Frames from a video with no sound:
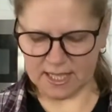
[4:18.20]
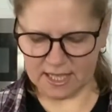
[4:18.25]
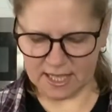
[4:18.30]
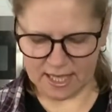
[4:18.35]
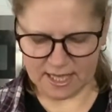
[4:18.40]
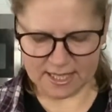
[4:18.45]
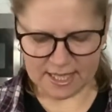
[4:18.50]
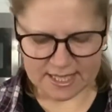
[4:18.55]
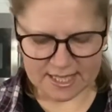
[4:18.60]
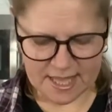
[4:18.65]

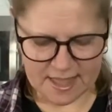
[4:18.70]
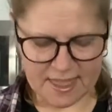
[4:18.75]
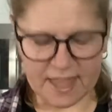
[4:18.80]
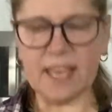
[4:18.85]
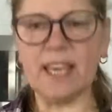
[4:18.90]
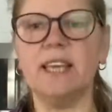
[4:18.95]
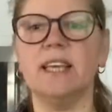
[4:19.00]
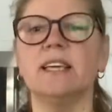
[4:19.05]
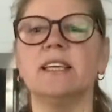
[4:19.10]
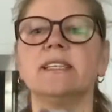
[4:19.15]
Another
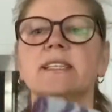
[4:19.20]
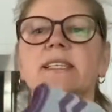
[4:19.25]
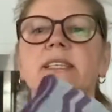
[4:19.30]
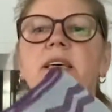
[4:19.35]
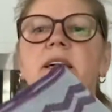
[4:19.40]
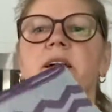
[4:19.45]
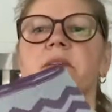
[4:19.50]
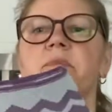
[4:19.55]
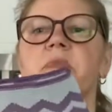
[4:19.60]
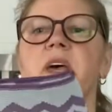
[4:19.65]
thing is
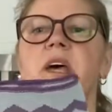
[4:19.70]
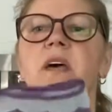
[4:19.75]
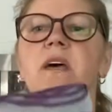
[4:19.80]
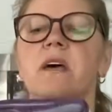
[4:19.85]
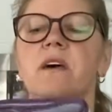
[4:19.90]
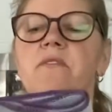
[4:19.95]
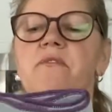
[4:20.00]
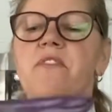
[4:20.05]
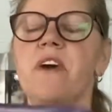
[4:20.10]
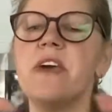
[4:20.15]

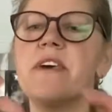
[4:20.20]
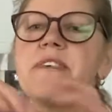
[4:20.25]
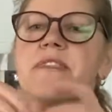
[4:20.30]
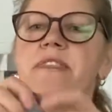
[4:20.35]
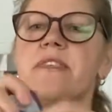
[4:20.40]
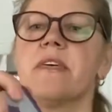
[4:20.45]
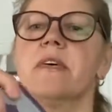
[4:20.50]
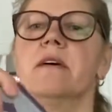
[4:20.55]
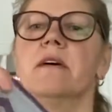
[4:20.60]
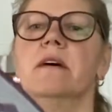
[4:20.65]
face
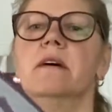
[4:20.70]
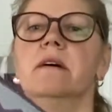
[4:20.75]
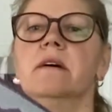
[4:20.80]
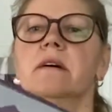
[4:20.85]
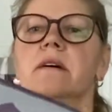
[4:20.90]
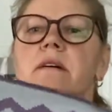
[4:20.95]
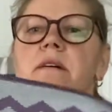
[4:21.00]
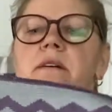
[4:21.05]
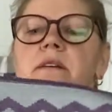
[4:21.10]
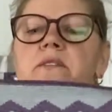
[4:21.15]

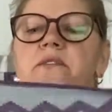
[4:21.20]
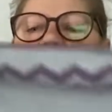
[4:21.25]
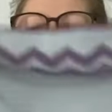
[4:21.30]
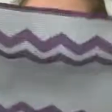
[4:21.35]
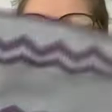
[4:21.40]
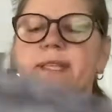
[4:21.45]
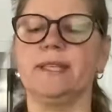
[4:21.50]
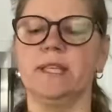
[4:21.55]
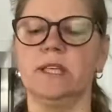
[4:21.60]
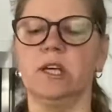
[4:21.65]

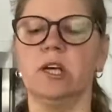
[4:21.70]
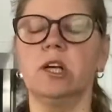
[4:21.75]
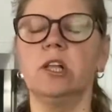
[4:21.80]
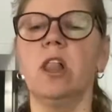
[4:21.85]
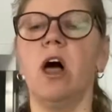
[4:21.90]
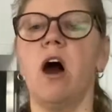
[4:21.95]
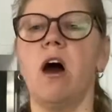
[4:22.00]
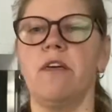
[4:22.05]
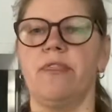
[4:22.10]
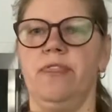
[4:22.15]

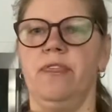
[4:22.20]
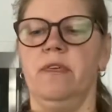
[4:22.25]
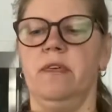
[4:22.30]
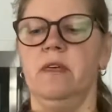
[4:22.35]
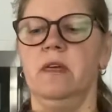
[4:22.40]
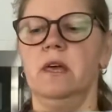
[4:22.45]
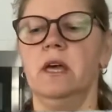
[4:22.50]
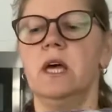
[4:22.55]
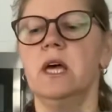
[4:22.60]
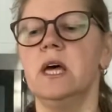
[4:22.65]
cloth.
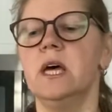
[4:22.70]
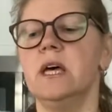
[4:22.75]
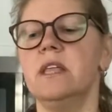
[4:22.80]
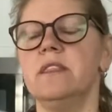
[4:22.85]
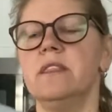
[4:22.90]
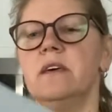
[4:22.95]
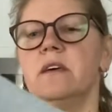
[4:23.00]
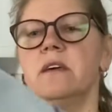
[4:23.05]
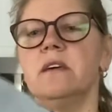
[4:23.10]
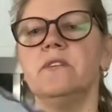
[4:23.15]

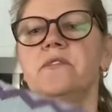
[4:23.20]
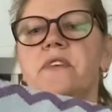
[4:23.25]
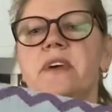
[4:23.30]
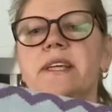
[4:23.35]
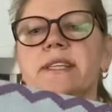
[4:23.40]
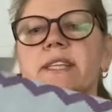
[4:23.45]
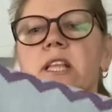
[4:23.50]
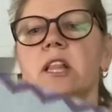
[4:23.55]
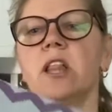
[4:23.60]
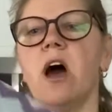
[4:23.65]
The
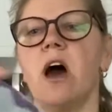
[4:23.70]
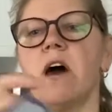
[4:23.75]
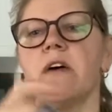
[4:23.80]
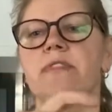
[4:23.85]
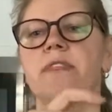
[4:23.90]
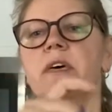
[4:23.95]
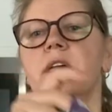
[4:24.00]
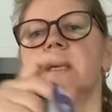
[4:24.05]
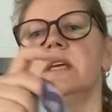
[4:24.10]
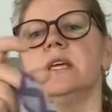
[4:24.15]
face cloth
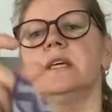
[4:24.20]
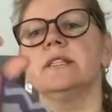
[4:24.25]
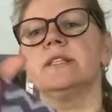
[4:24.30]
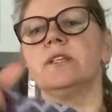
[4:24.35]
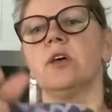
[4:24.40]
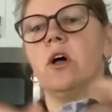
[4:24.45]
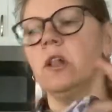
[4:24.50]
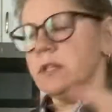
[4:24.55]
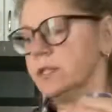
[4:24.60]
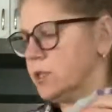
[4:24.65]
is
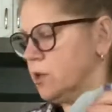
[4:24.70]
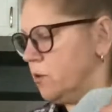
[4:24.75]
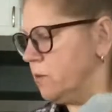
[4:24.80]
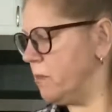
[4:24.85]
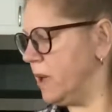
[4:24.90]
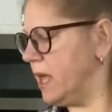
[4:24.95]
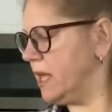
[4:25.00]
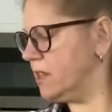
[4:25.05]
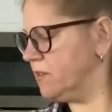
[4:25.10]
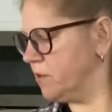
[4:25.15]
also
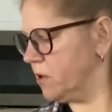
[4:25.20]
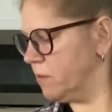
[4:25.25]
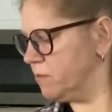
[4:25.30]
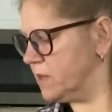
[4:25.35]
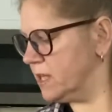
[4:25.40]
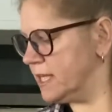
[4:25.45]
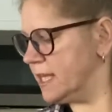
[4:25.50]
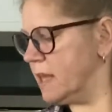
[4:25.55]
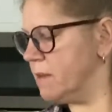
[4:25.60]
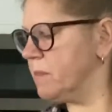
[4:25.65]
made from
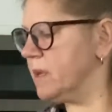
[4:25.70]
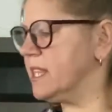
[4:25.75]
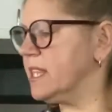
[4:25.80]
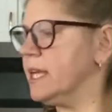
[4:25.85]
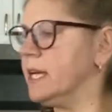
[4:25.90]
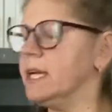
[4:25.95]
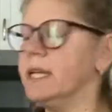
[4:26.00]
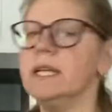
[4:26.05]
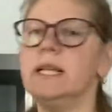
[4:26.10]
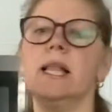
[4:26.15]
the same
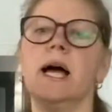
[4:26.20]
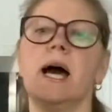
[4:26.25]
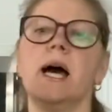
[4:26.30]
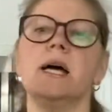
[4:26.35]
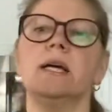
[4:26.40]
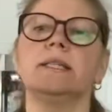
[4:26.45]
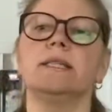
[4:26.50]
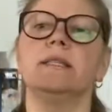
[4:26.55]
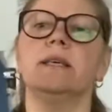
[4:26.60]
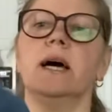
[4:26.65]
material
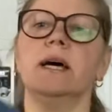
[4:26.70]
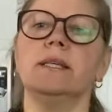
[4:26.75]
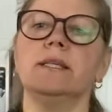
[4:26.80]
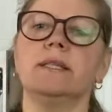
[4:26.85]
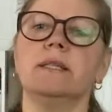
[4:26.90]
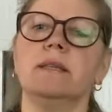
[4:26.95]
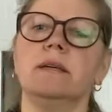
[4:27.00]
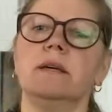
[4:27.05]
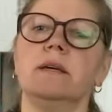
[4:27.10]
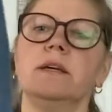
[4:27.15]
as
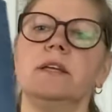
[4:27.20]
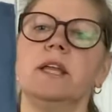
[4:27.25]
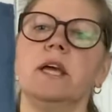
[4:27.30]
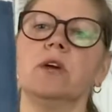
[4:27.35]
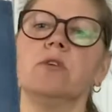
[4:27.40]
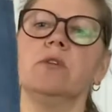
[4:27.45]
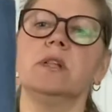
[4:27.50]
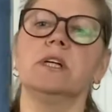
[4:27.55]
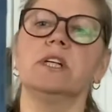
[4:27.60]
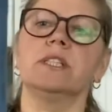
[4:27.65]
the
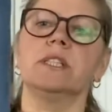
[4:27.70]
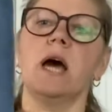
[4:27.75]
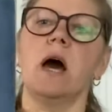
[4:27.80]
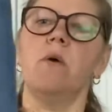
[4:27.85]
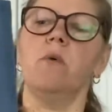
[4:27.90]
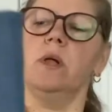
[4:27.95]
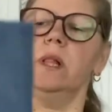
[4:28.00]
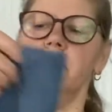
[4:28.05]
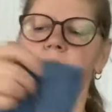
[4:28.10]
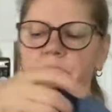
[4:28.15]
regular
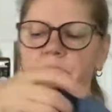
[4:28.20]
towel.